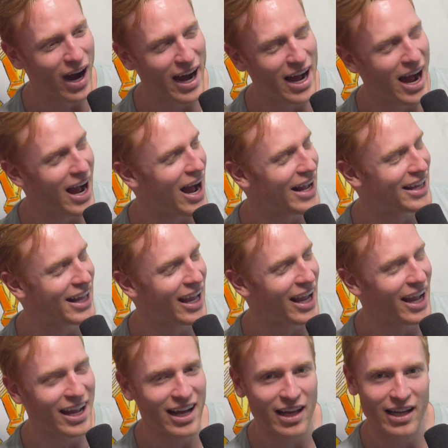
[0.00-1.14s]
I, I, I
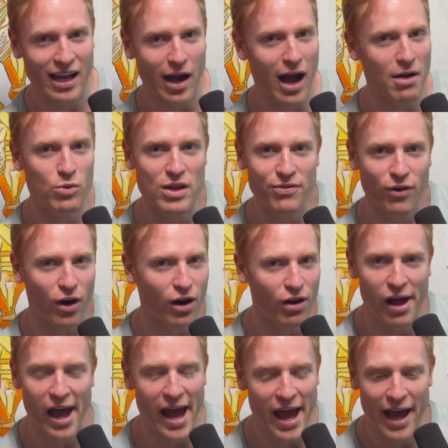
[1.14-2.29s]
can't, like, I, we've all
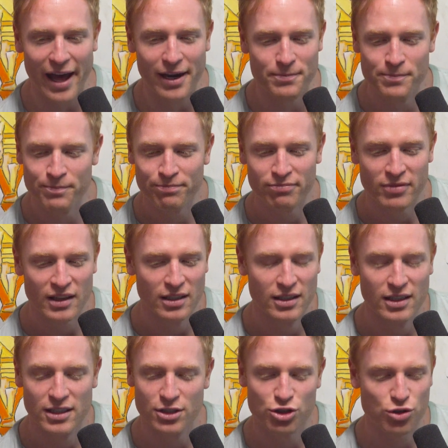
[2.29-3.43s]
had
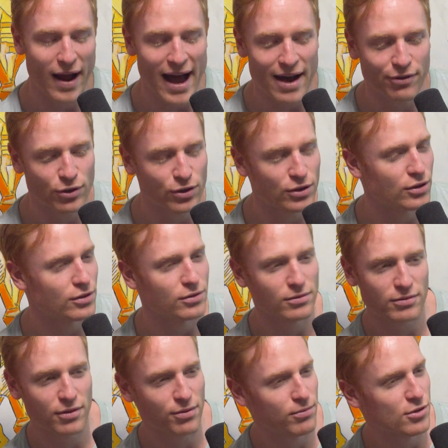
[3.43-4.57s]
travel
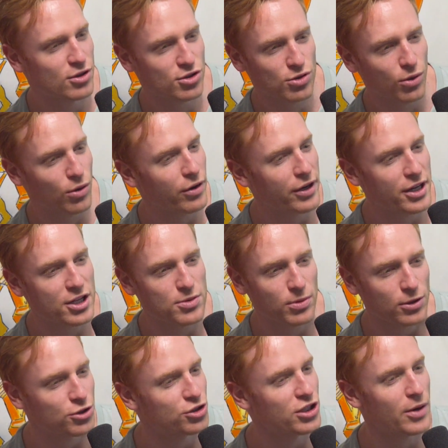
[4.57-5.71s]
stories
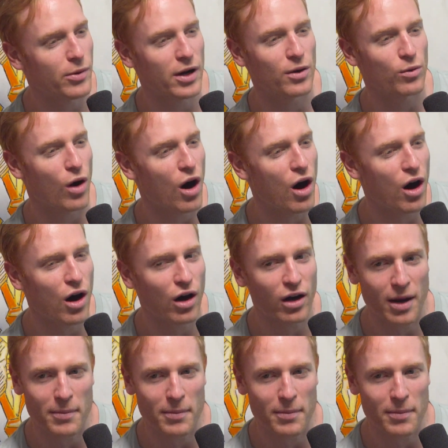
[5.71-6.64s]
where shit went wrong.